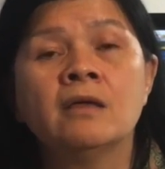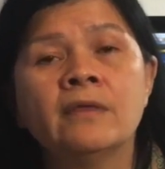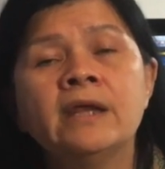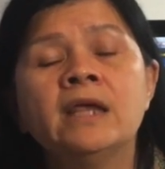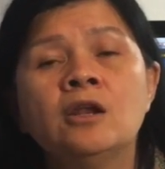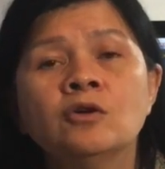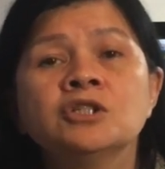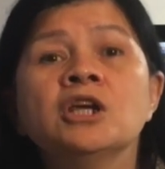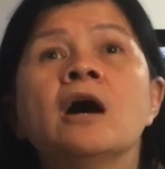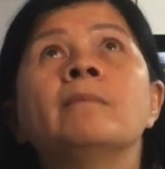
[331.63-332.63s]
Then he
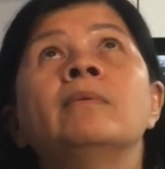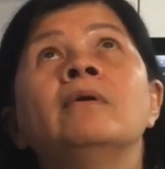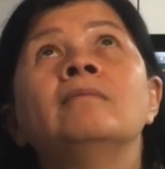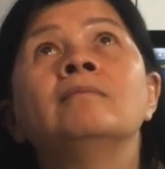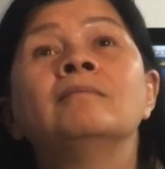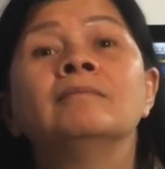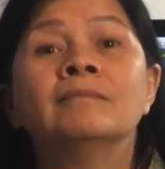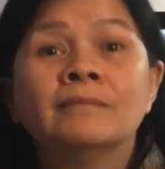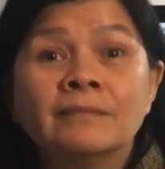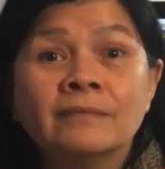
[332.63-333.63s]
looked up,
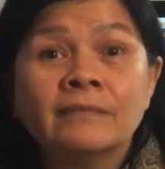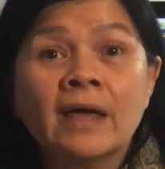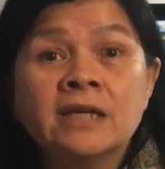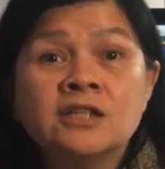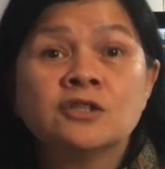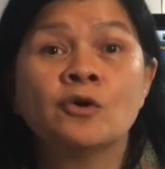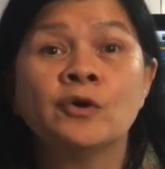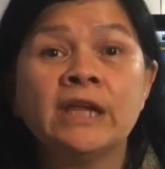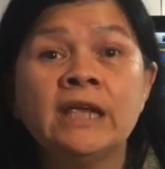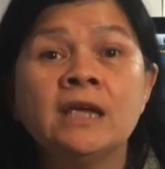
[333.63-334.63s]
and he saw
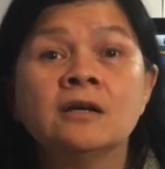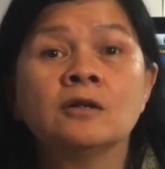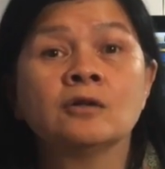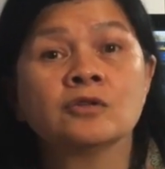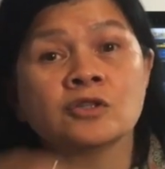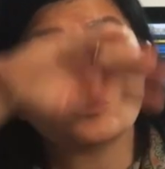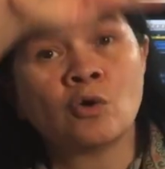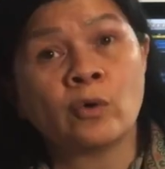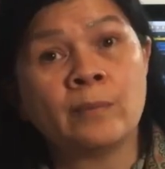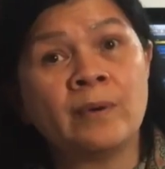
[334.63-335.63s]
an eagle
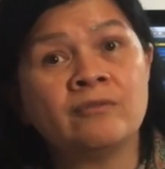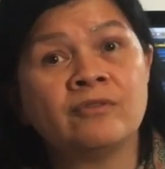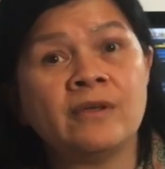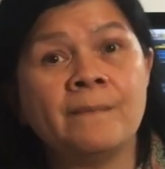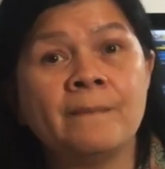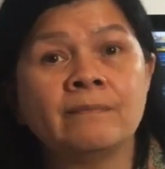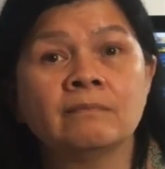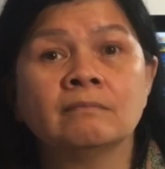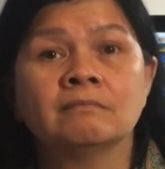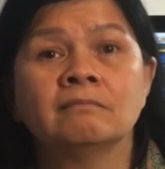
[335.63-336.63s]
soar above him.
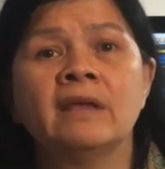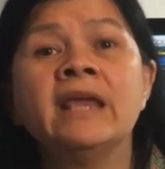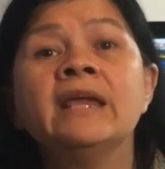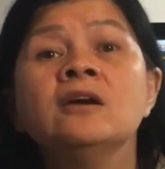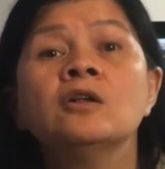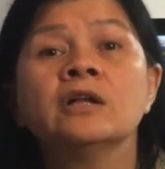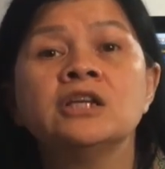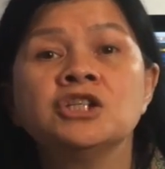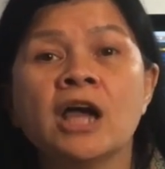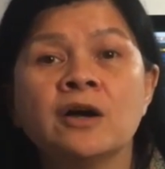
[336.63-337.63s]
"Eagle," he
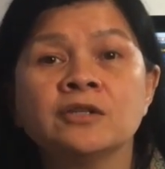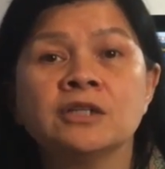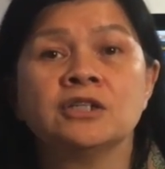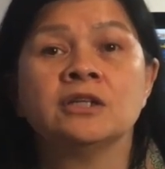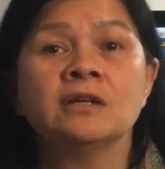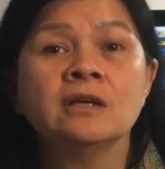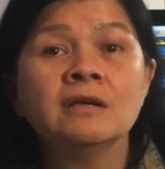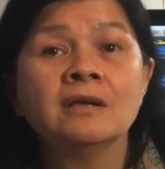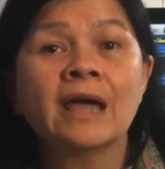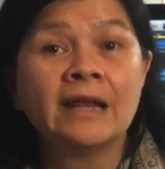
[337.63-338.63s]
shouted,
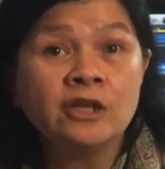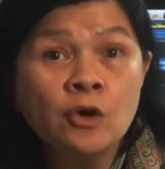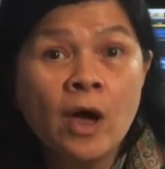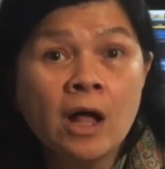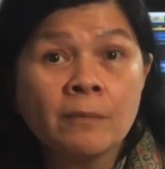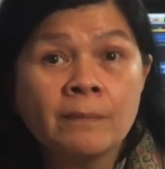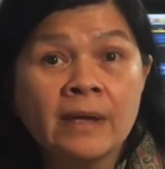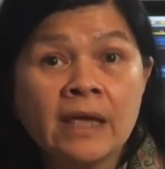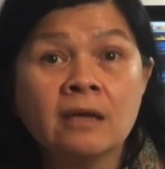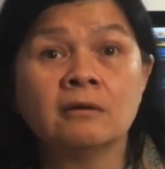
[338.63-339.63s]
"can you help
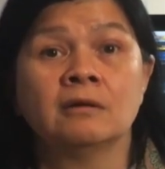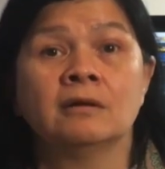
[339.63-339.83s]
me?"